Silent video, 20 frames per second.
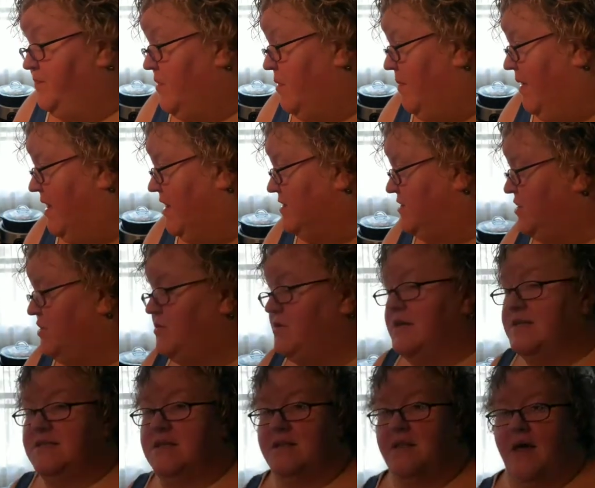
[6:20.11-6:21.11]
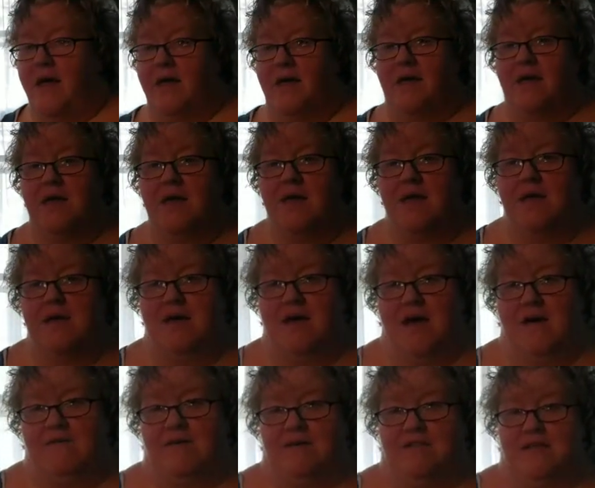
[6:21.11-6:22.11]
because who doesn't like
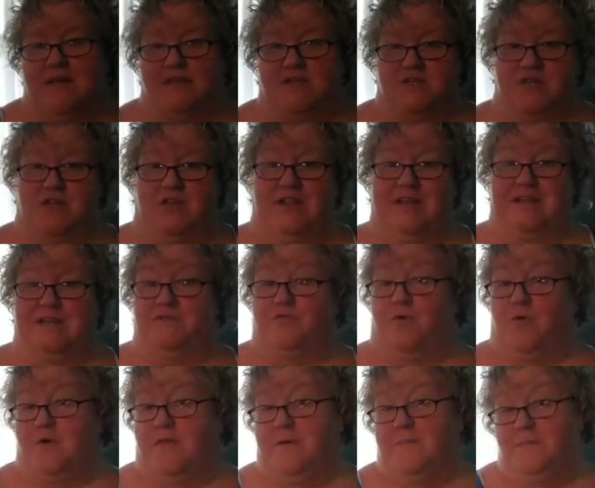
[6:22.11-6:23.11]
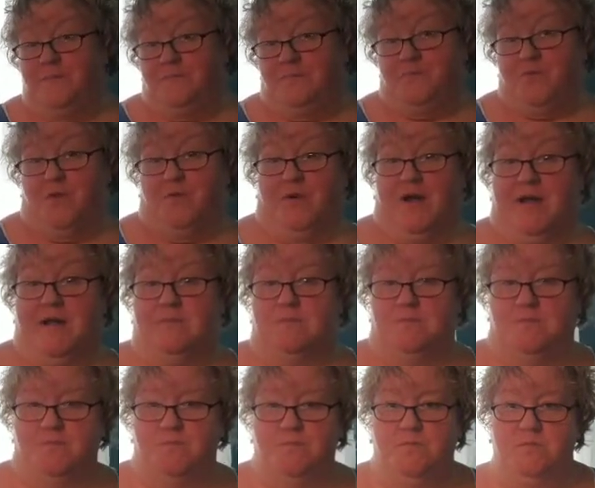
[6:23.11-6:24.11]
having things cleaned for them, right?
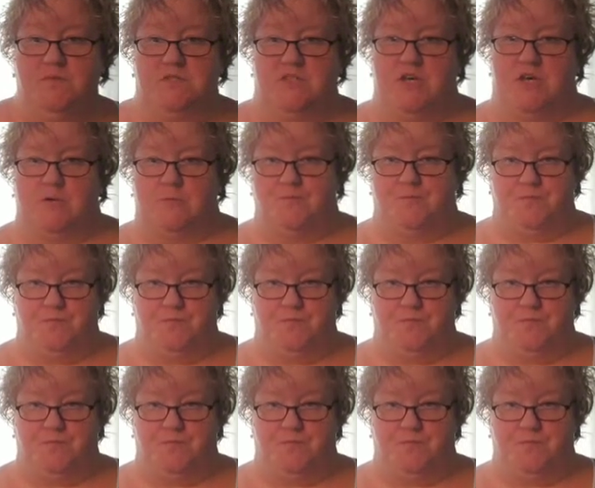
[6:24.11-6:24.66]
So